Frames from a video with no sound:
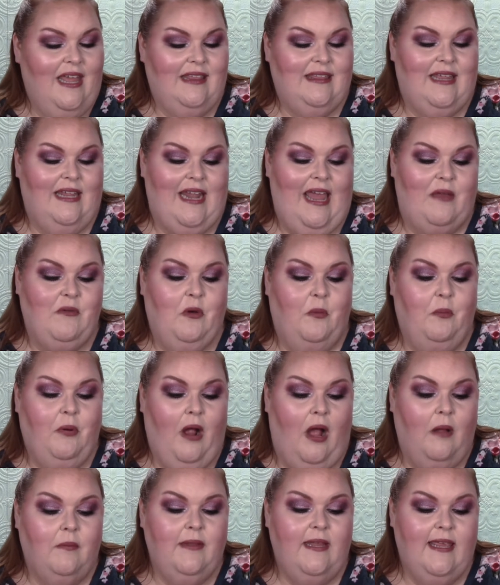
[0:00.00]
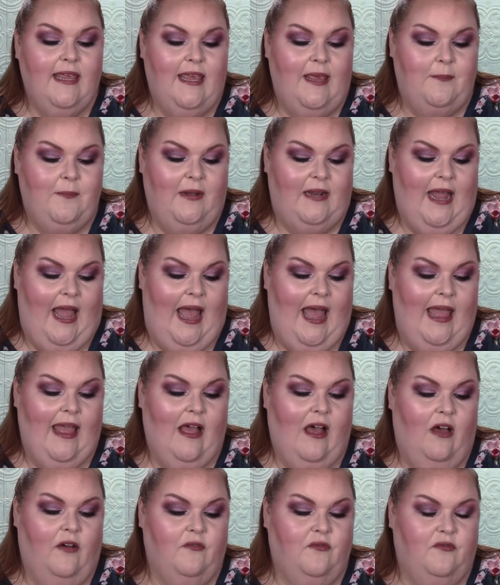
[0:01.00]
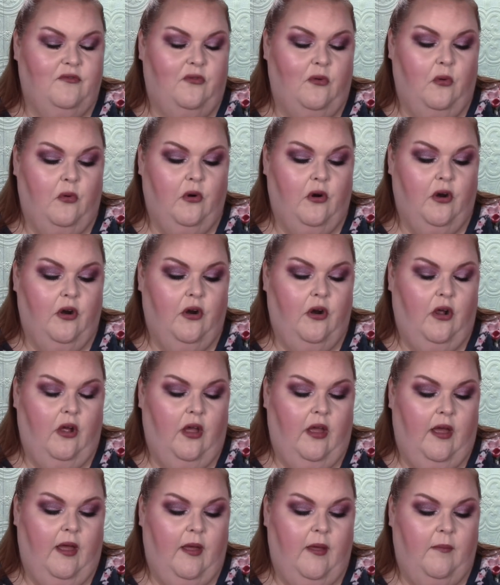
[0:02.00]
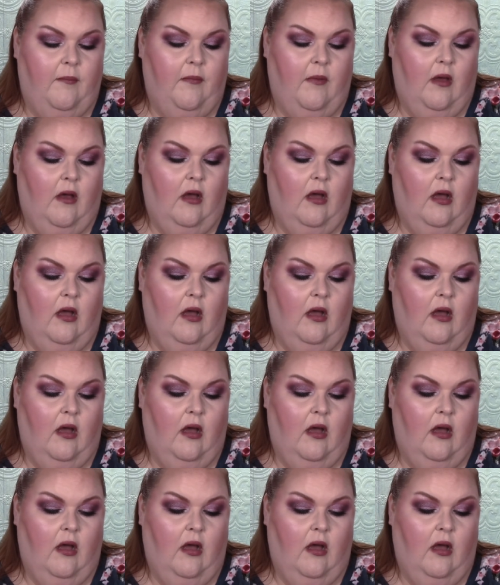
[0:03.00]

that I will probably keep an eye out for um,